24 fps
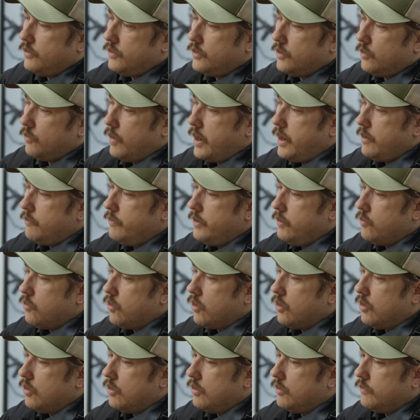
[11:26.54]
the way we
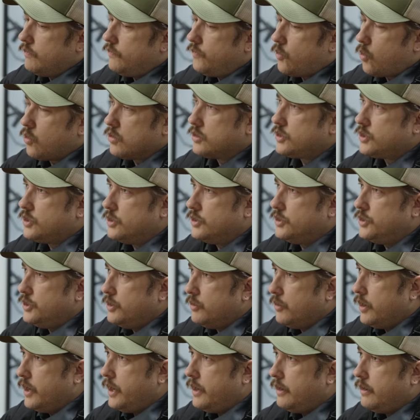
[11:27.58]
were forced to
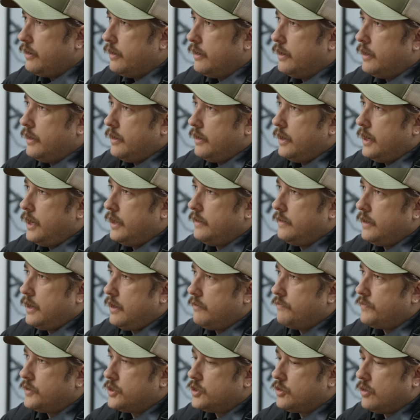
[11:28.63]
do it in the
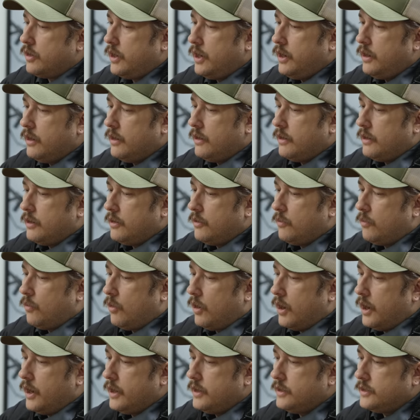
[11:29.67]
infantry
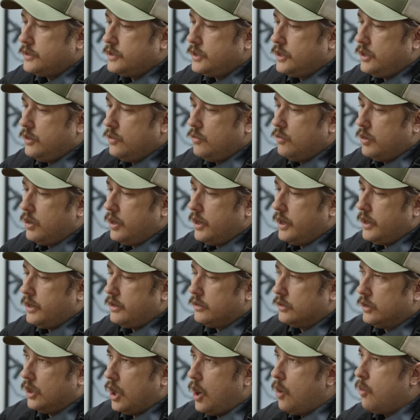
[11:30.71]
was you would
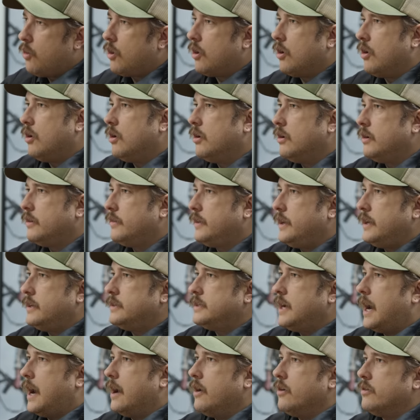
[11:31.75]
lower the
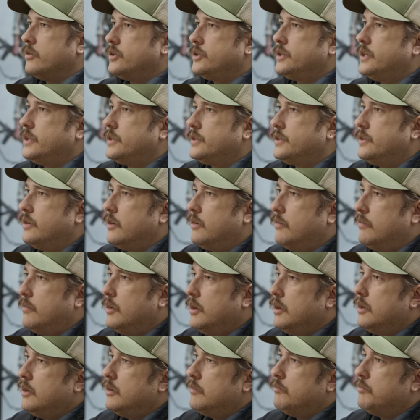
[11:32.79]
entire system
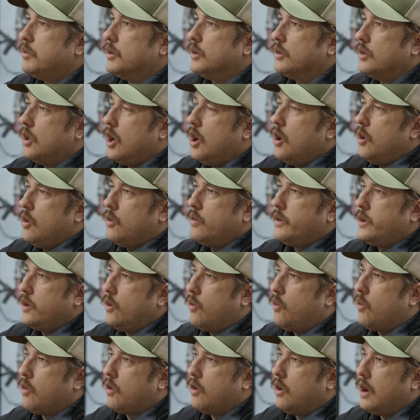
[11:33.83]
below
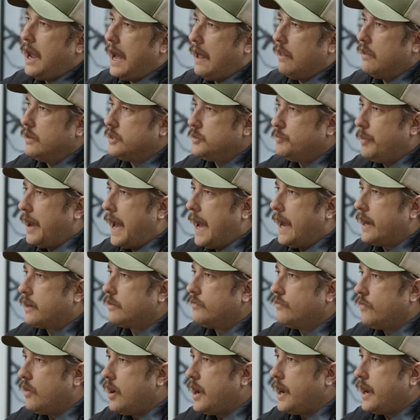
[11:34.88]
your Alice pack
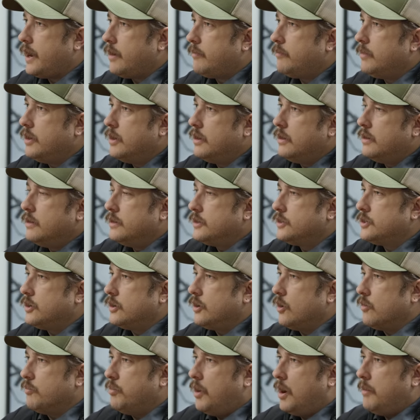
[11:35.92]
frame. So
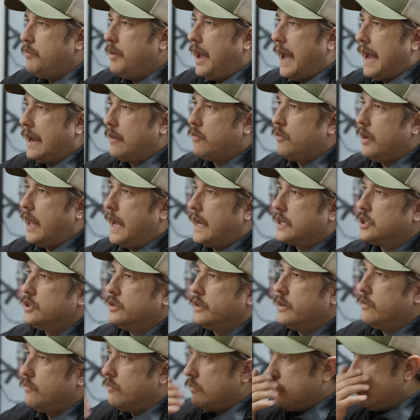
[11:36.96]
your butt pack would
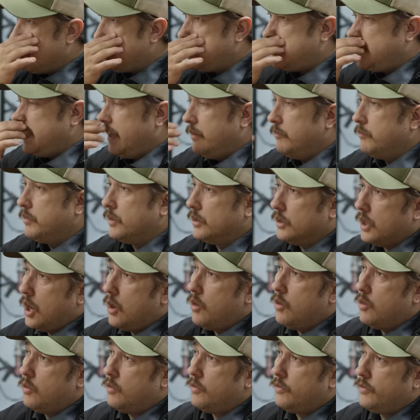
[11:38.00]
actually sit
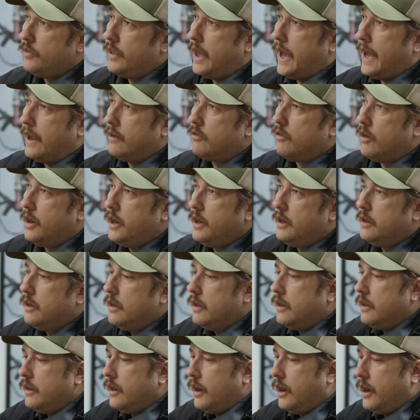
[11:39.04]
below that, right?
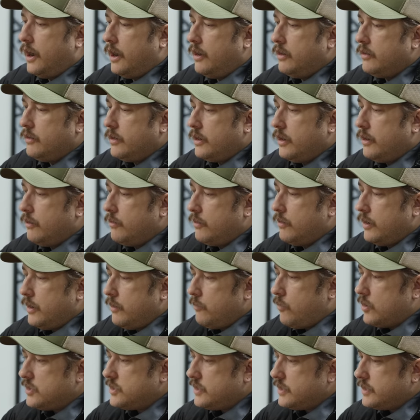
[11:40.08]
It
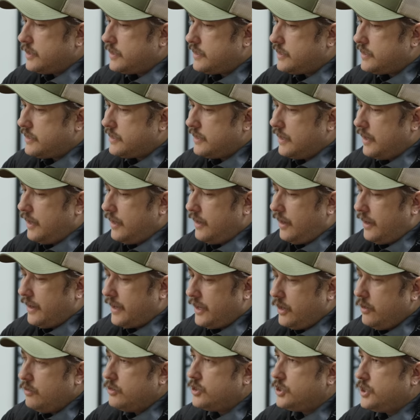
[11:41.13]
wasn't a
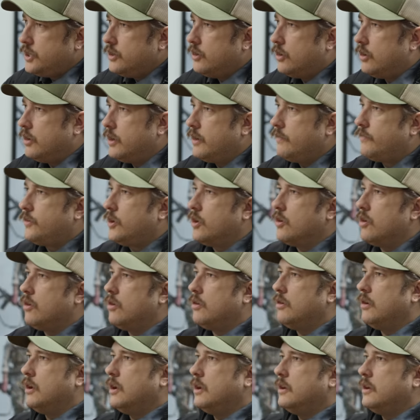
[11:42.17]
huge deal if you're,